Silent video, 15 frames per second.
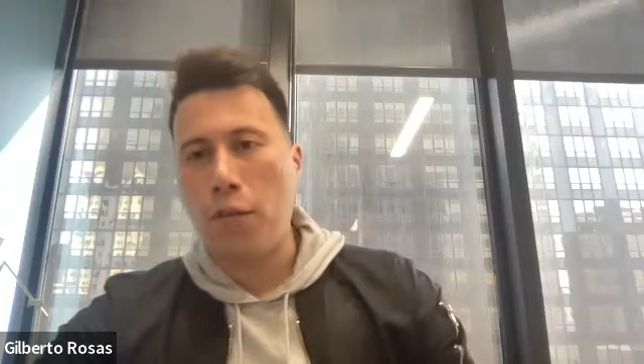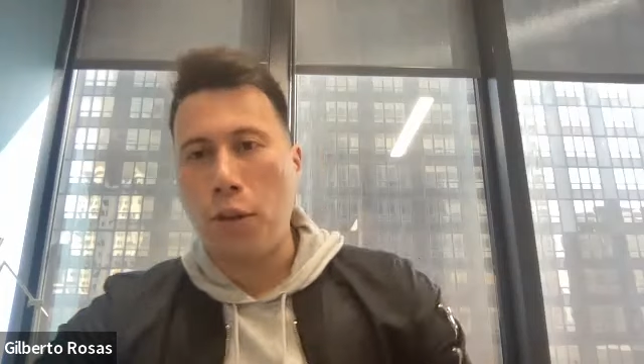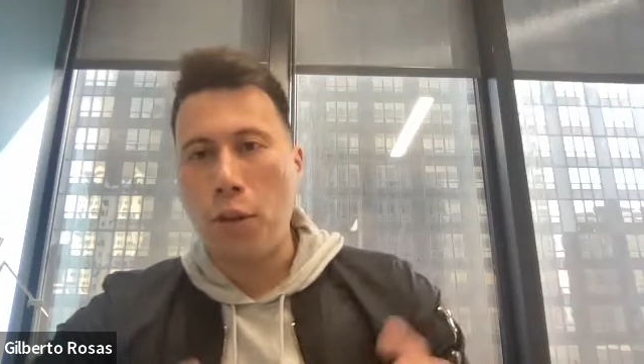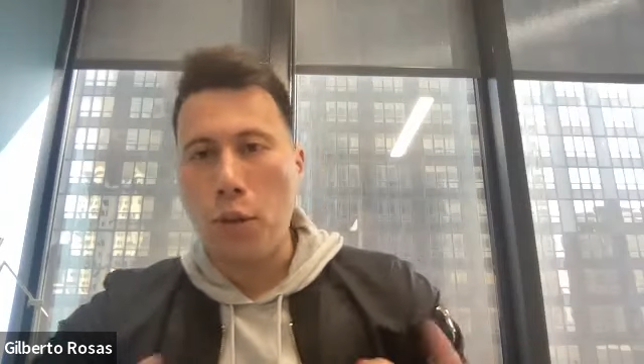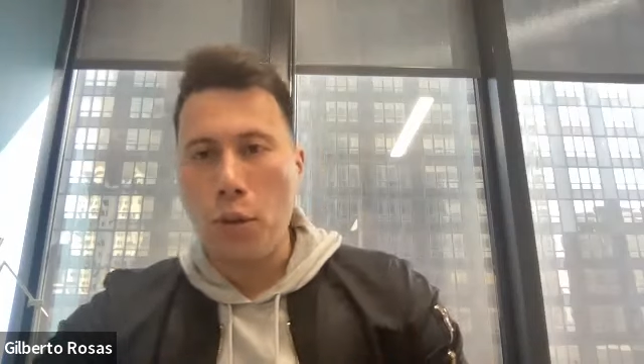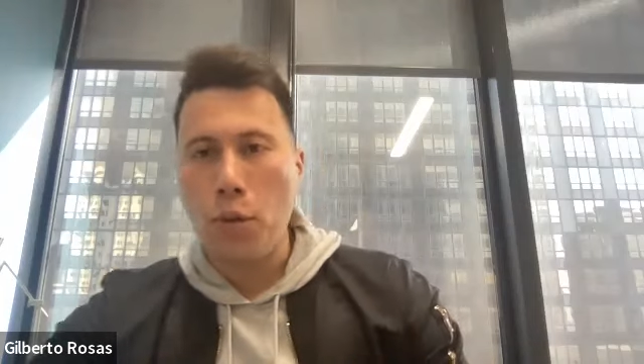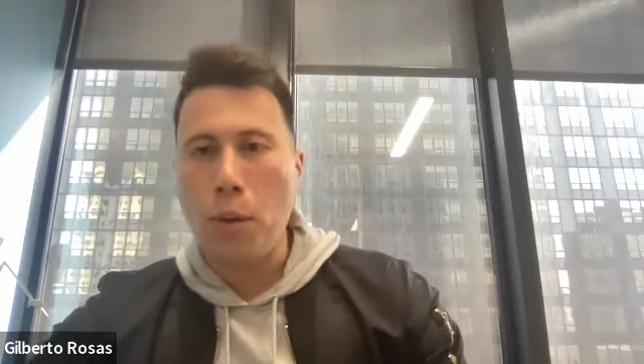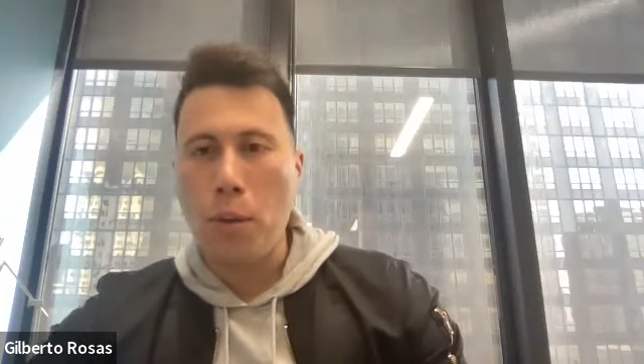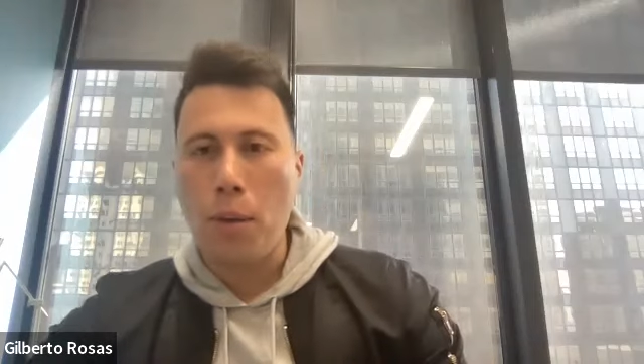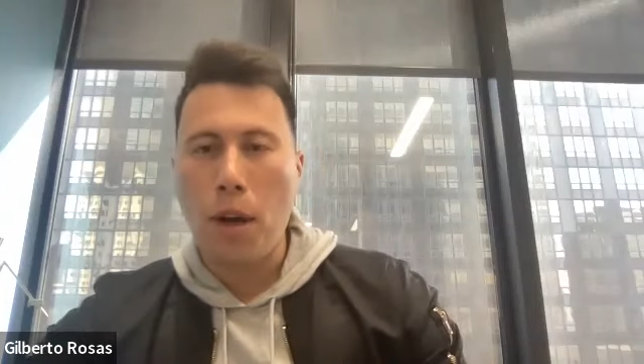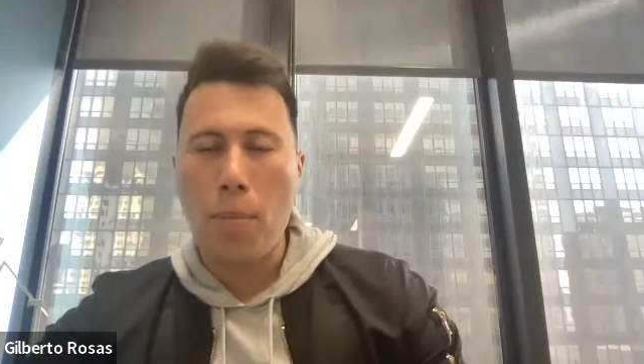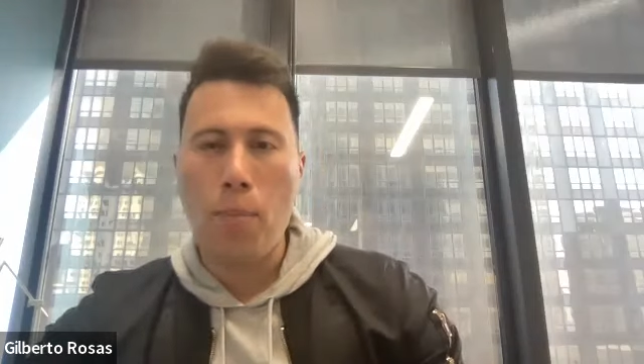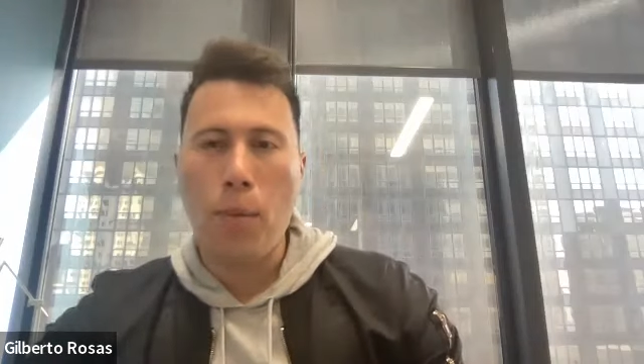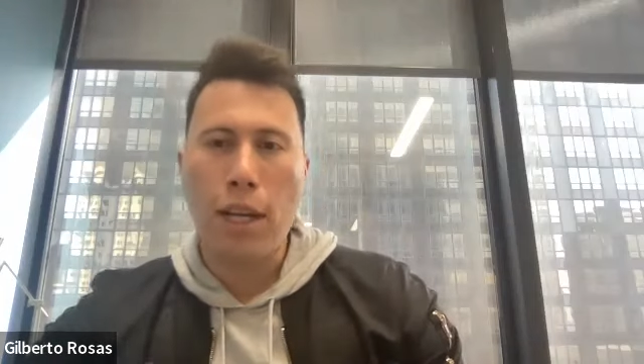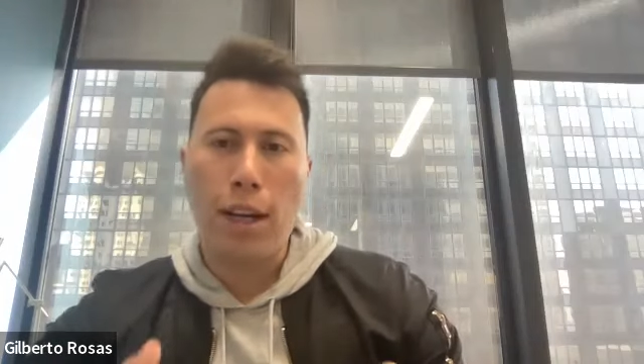for you
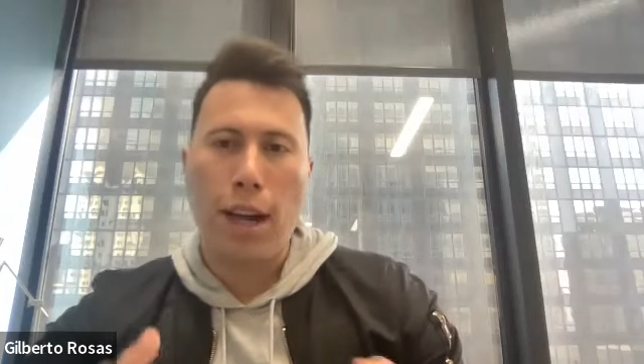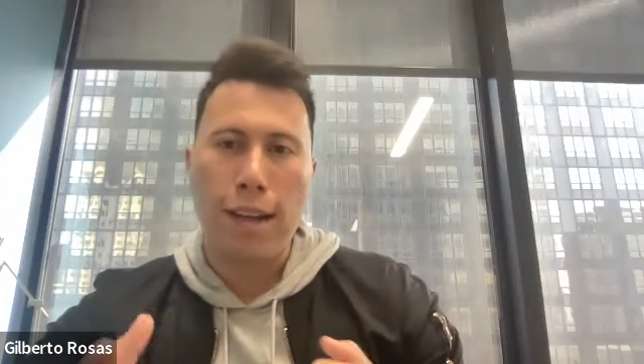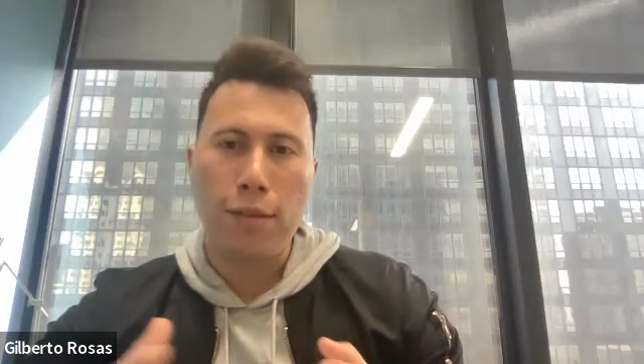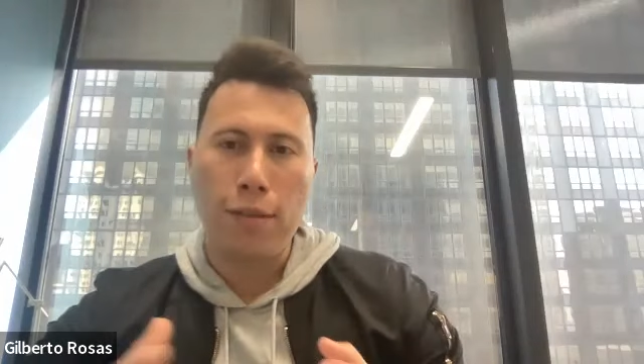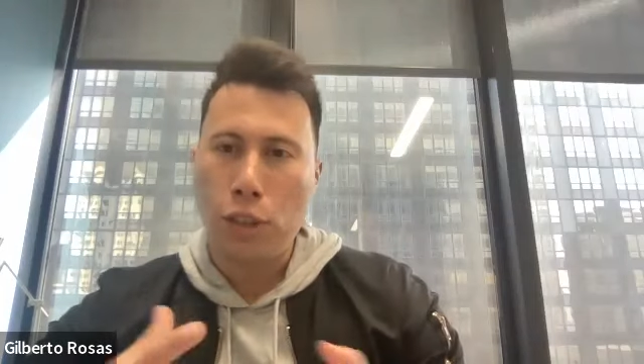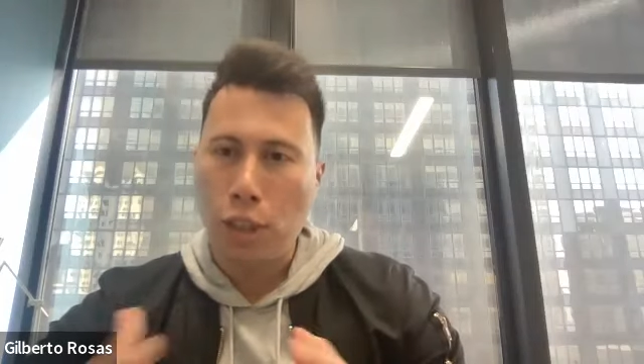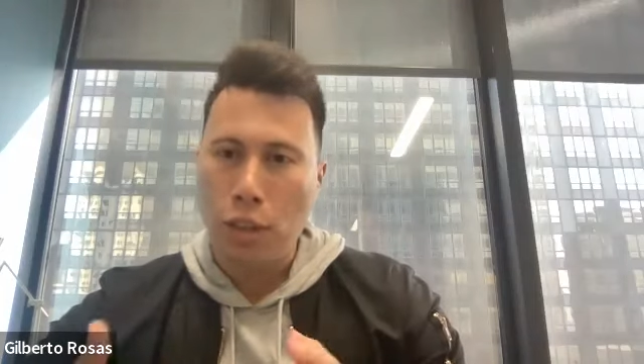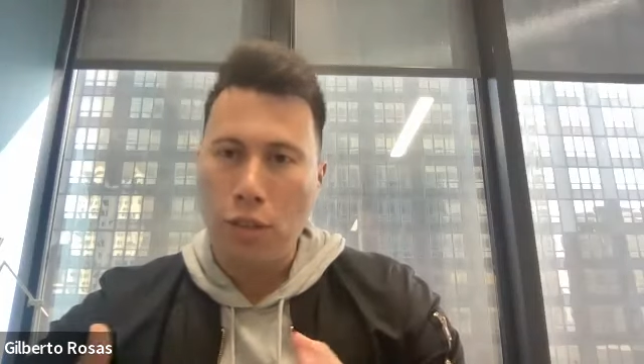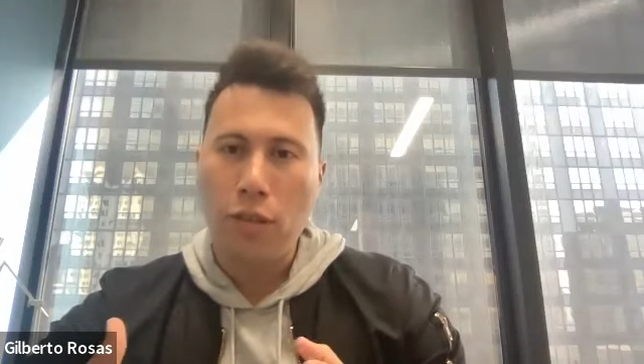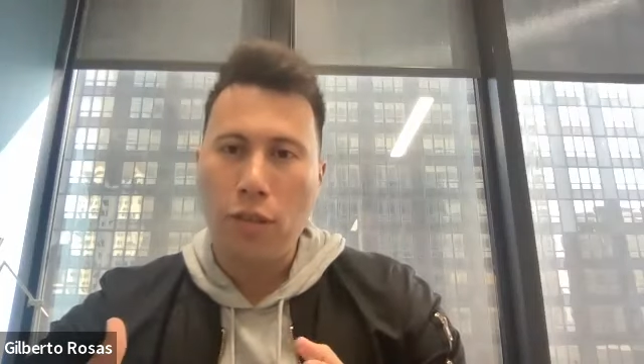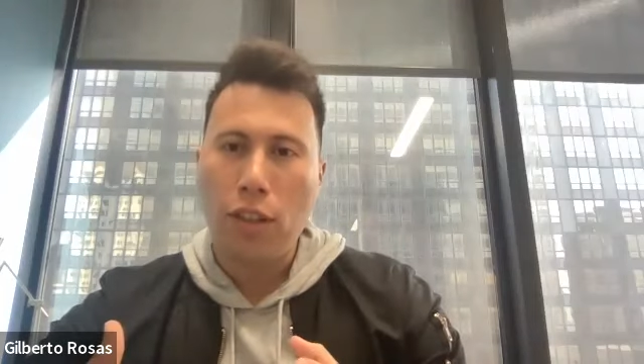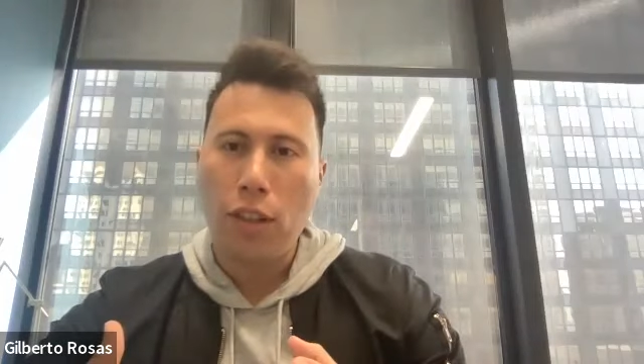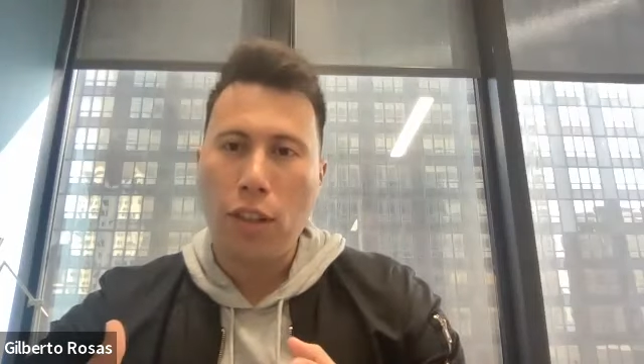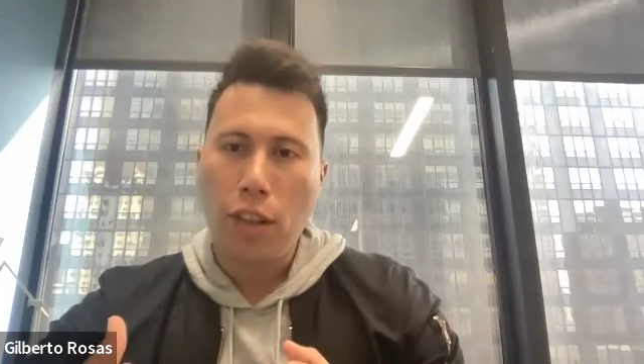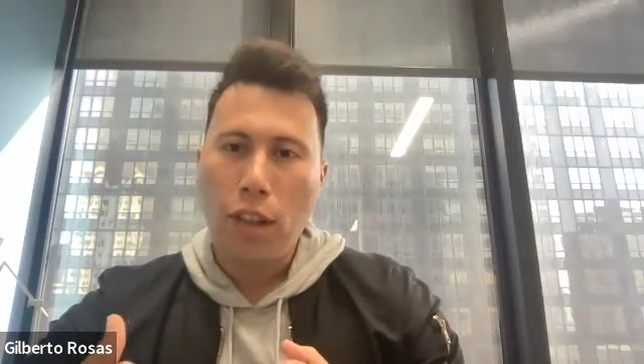a big kind of shift?